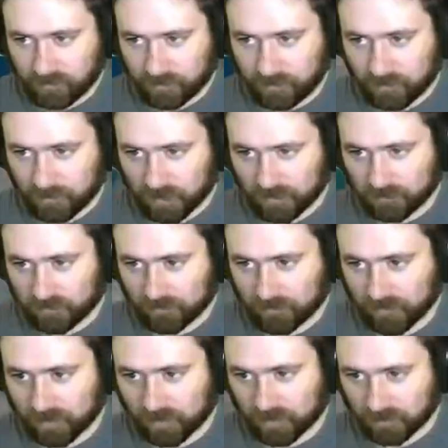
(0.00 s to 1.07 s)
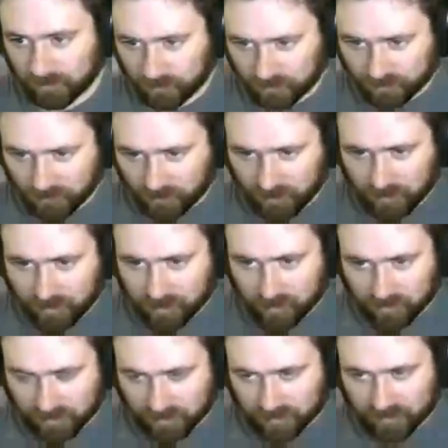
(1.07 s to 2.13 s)
But yeah, so
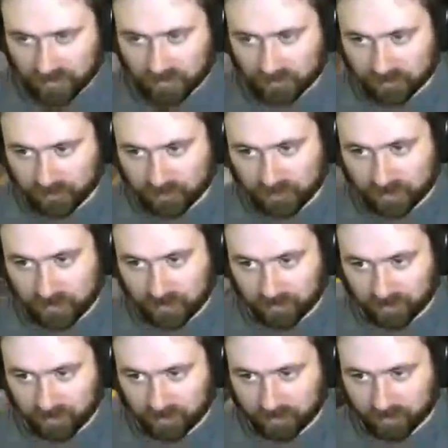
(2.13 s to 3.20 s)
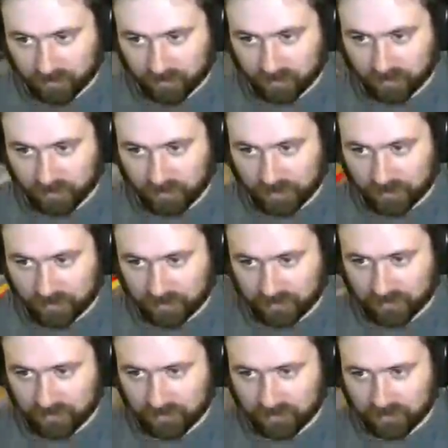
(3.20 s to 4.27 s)
that just about covers all that.
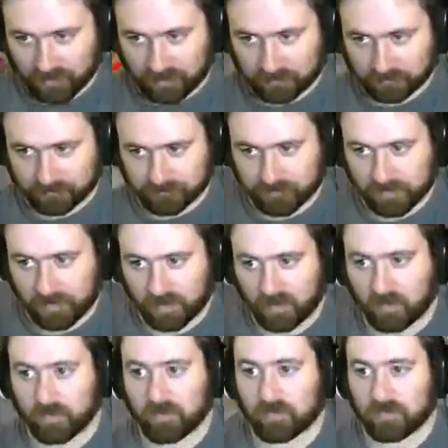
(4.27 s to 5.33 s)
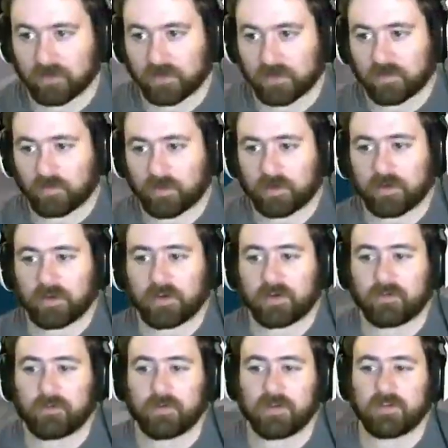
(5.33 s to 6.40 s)
We were gonna work on our
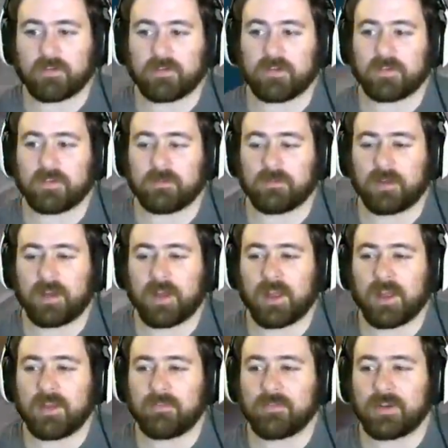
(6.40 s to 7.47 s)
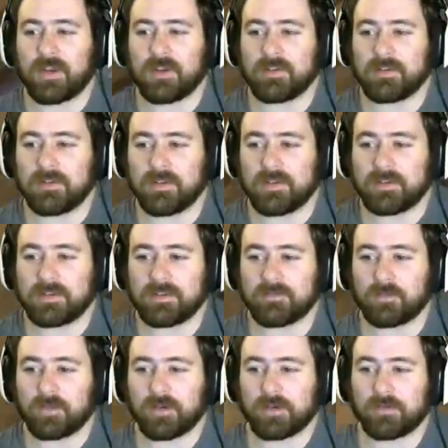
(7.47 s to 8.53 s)
rail system. I have an idea of
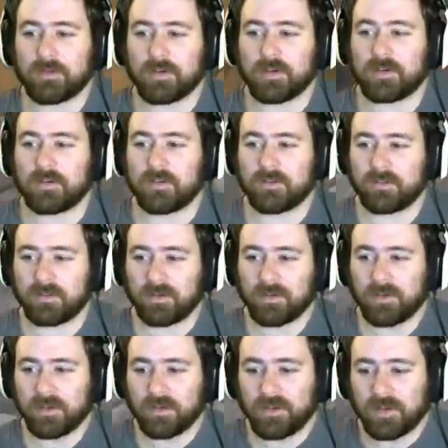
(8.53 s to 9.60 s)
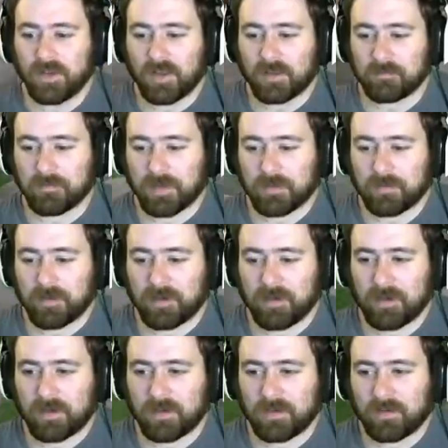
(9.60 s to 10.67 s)
what I want to do.
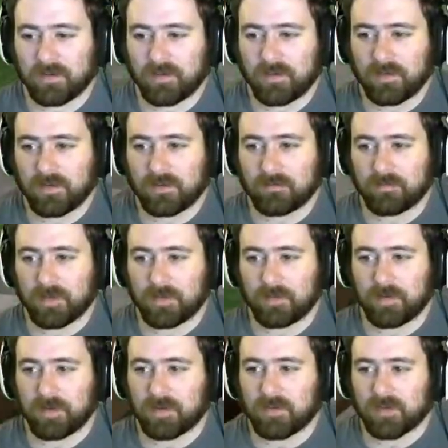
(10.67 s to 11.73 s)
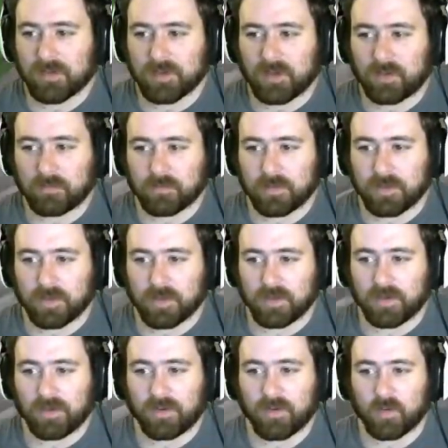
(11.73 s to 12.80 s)
Maybe you guys can help me
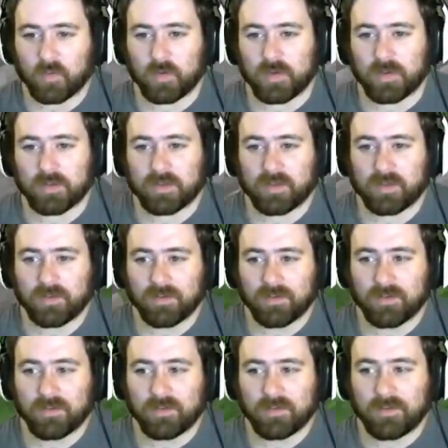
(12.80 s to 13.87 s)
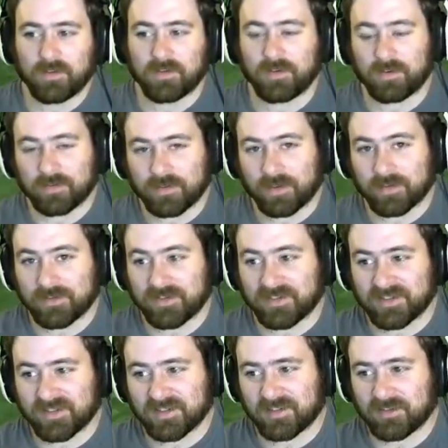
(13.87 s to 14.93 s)
with your thoughts on
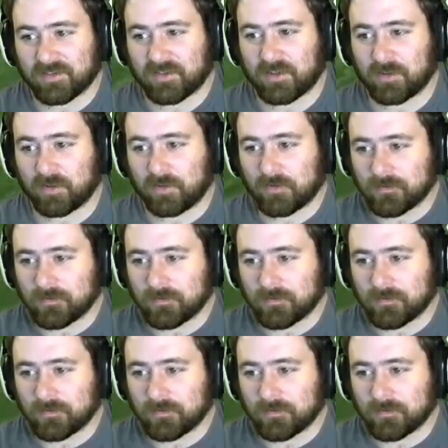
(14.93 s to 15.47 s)
it. So